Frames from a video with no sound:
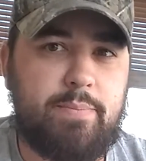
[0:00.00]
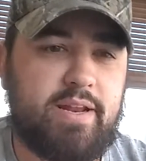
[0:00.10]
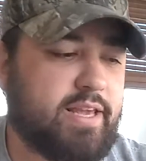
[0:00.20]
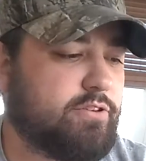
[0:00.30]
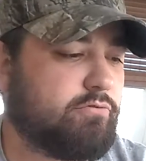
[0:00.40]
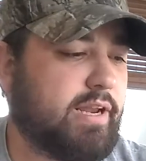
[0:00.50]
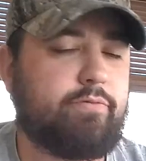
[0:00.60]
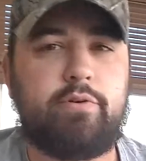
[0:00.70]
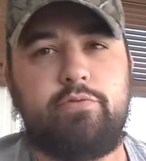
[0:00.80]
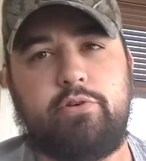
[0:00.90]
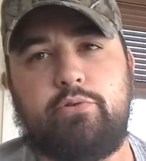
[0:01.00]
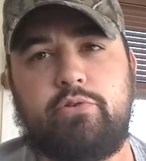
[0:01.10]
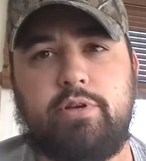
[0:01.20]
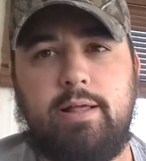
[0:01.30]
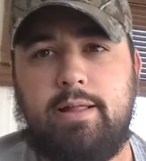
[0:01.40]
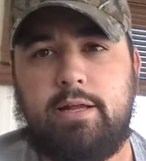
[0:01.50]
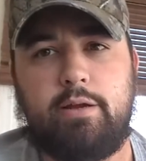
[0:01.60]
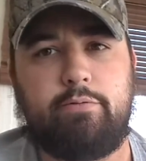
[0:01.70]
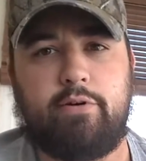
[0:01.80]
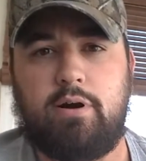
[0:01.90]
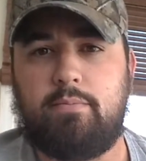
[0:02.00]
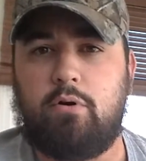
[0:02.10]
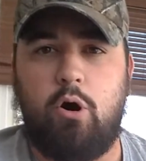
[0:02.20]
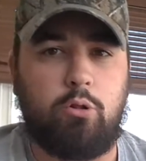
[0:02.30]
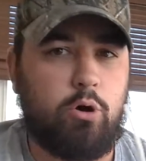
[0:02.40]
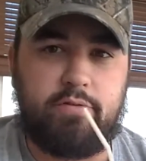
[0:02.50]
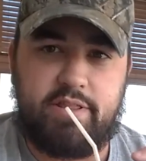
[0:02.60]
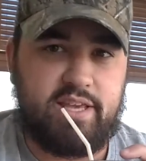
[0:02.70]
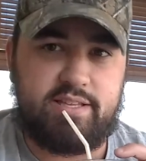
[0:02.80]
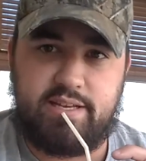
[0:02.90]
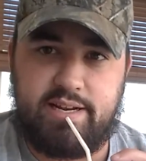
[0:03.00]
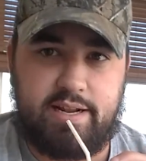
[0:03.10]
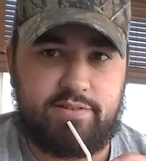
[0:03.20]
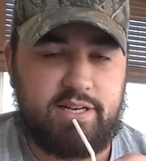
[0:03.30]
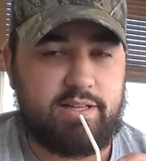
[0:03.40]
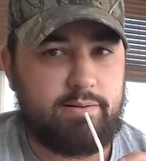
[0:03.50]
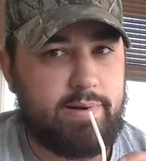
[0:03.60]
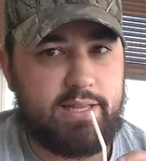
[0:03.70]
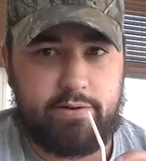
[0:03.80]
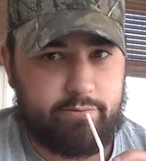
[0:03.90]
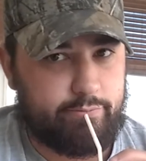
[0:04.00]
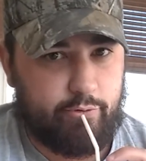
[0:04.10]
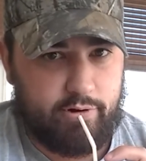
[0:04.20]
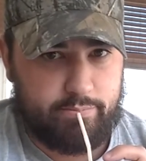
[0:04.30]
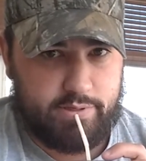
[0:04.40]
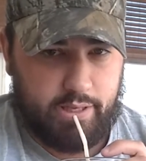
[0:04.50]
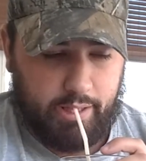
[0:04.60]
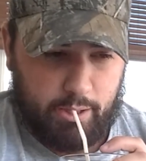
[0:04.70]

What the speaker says: I mean, it gets rave reviews from all over the internet. I've seen it on many different forums.